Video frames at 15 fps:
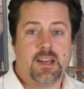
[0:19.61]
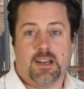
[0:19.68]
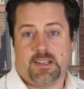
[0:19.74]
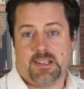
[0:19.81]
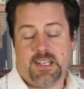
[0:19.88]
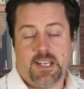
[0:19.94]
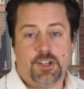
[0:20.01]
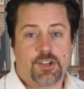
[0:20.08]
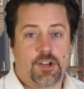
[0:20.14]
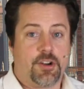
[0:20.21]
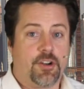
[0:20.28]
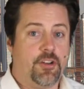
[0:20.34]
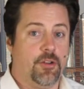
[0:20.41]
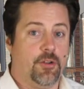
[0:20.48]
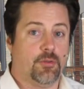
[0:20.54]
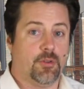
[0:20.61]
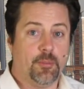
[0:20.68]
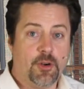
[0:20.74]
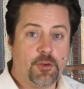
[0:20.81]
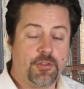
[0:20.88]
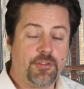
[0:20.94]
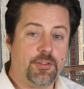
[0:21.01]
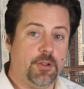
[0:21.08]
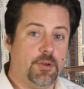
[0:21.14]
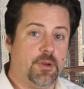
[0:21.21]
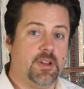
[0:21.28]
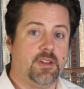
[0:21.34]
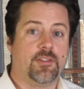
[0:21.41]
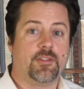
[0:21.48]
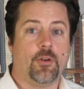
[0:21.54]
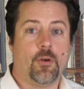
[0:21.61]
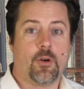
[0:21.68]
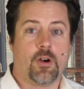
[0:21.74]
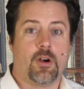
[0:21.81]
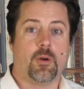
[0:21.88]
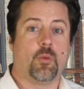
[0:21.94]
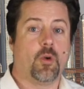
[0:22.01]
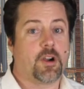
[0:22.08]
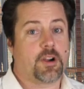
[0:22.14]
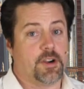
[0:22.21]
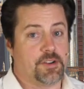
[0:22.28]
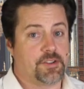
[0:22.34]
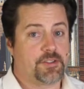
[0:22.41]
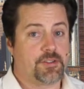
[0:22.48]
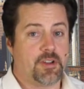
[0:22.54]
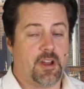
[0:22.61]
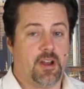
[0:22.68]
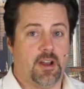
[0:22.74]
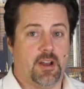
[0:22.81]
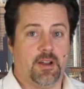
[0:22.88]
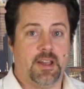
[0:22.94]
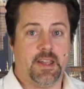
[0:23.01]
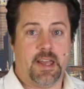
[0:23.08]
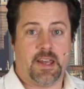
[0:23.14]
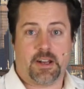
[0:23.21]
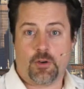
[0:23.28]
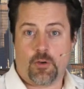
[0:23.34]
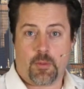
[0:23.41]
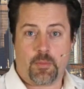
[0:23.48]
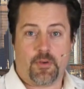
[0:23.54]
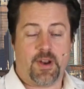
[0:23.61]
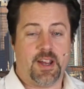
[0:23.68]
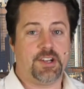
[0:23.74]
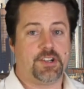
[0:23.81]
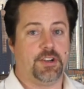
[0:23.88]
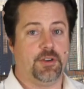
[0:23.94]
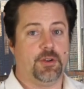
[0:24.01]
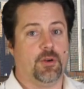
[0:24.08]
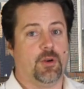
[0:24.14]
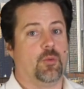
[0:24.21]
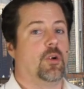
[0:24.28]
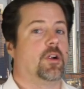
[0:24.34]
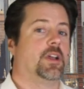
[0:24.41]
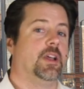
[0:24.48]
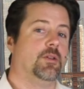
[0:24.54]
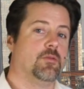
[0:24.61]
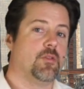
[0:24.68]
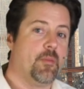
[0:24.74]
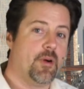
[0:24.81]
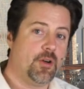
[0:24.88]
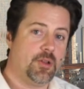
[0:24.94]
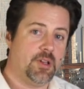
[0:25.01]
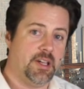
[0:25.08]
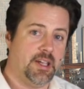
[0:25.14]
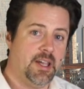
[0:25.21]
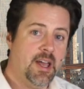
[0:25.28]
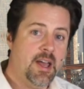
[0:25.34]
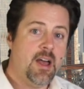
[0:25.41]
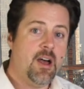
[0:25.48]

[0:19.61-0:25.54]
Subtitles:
a teacher to remote students or workers at a corporation who are working remotely.